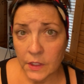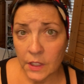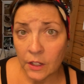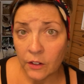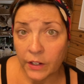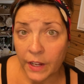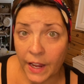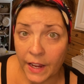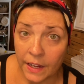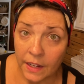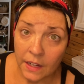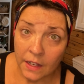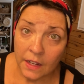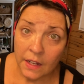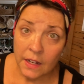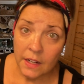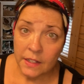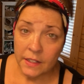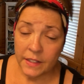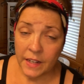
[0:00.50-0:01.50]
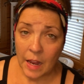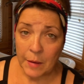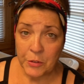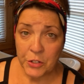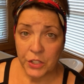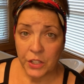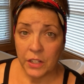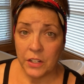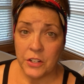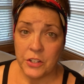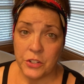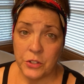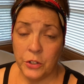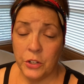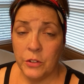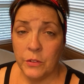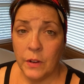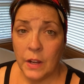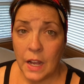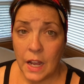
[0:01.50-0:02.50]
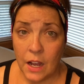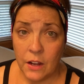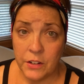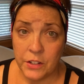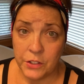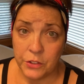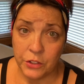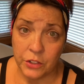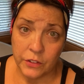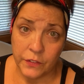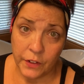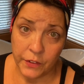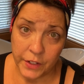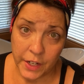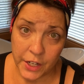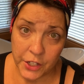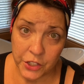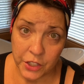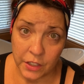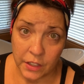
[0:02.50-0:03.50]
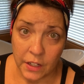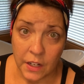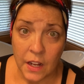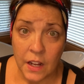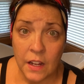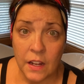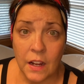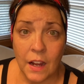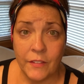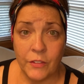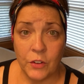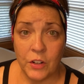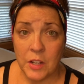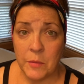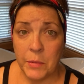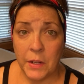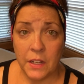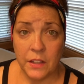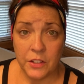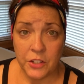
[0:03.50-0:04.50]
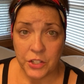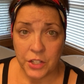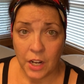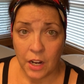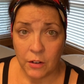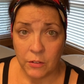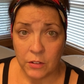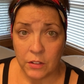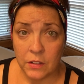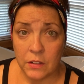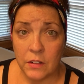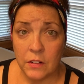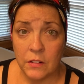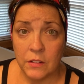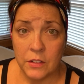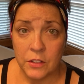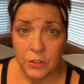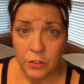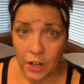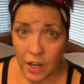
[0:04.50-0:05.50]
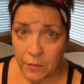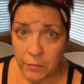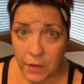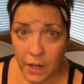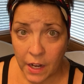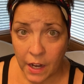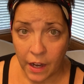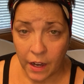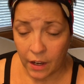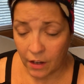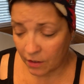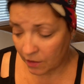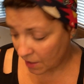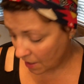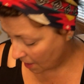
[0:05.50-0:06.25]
Okay, today I'm just going to show you how to do your foundation. I've already been in the shower, dried my hair.